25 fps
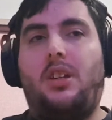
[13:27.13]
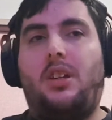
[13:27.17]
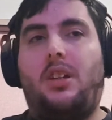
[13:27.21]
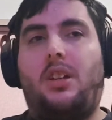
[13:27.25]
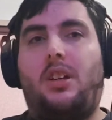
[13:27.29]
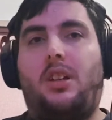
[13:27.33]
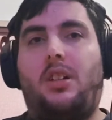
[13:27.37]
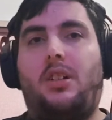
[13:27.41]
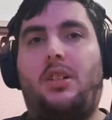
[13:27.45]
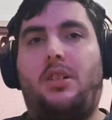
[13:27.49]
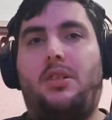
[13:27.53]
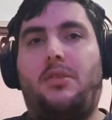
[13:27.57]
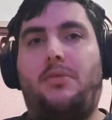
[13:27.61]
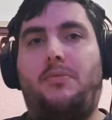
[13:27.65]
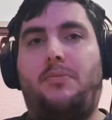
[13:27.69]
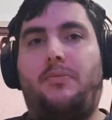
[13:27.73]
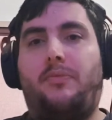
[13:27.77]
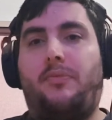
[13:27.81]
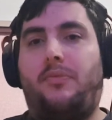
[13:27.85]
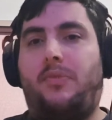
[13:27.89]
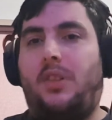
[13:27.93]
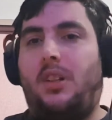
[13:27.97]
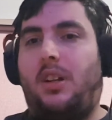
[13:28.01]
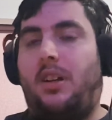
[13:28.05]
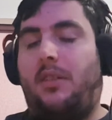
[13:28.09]

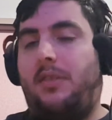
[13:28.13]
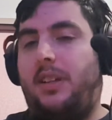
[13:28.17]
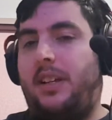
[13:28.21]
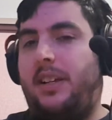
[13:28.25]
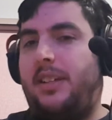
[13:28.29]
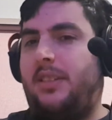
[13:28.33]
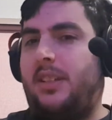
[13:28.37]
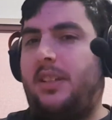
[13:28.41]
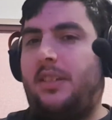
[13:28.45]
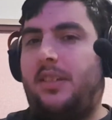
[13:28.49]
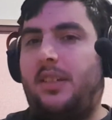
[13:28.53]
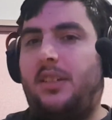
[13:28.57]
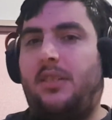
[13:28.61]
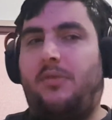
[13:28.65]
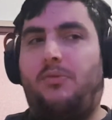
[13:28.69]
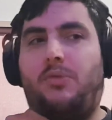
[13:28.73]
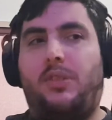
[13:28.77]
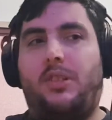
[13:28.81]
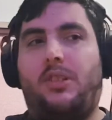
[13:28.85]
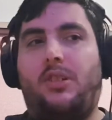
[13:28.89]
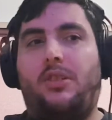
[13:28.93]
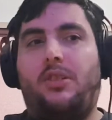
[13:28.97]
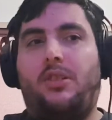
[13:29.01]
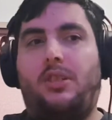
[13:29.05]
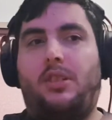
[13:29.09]
as I said,
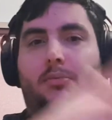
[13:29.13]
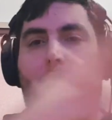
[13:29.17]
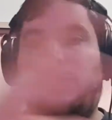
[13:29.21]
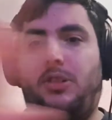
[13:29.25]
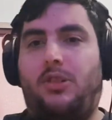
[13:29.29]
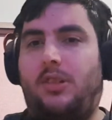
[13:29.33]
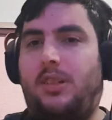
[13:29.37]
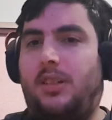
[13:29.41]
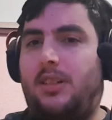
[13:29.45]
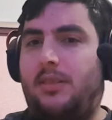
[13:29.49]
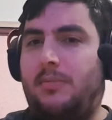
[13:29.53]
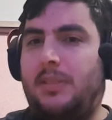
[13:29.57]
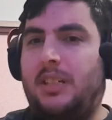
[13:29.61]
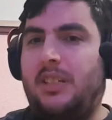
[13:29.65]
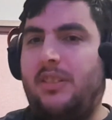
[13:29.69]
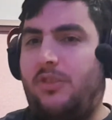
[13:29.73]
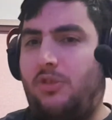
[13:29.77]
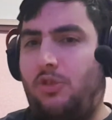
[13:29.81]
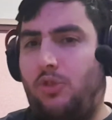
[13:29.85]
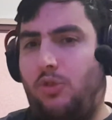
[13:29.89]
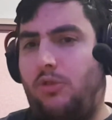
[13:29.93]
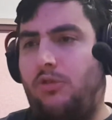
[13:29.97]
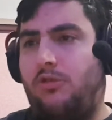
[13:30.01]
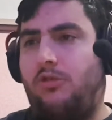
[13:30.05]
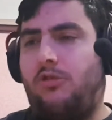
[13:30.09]
with her, the plot armor,
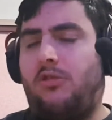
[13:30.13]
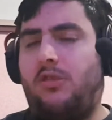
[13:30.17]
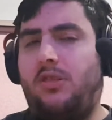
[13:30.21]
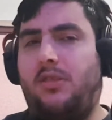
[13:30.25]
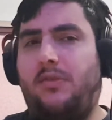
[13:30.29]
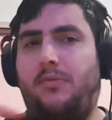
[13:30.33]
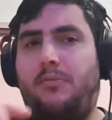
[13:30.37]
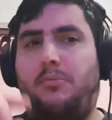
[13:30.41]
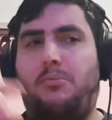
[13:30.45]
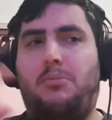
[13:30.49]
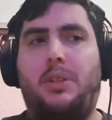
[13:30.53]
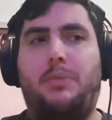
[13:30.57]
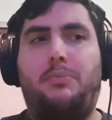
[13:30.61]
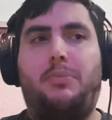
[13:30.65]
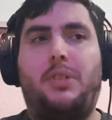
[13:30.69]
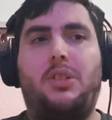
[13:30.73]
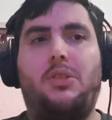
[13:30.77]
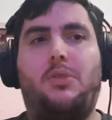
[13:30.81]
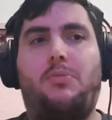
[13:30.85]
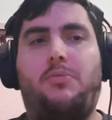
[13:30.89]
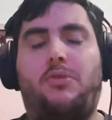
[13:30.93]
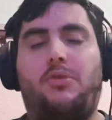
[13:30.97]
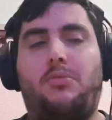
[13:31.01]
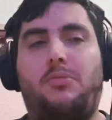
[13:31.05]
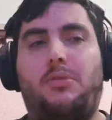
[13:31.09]
the aura, my
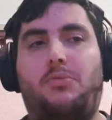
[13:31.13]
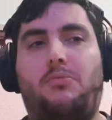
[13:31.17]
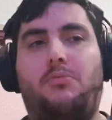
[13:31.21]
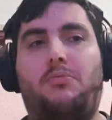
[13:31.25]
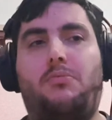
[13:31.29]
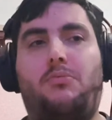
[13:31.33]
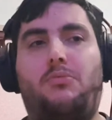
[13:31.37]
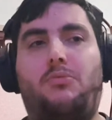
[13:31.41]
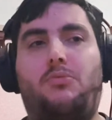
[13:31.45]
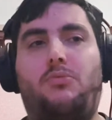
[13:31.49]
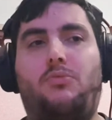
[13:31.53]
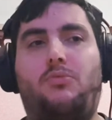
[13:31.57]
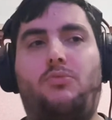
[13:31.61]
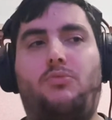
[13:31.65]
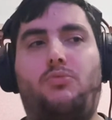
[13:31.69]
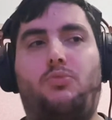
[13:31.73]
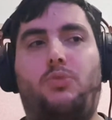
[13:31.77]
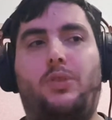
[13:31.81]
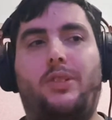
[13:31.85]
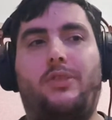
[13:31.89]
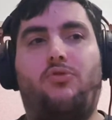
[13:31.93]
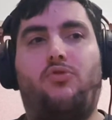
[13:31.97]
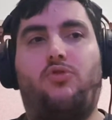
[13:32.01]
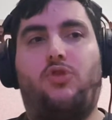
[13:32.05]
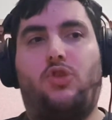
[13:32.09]
biggest problem
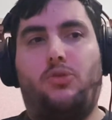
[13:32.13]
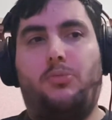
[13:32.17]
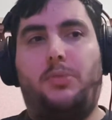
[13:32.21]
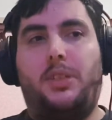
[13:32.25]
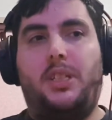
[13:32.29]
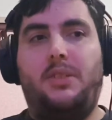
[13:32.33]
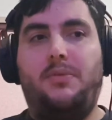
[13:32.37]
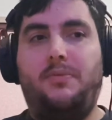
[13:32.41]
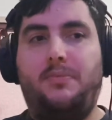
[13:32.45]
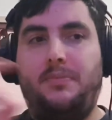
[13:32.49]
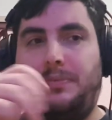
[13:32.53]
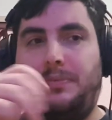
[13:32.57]
with Ruby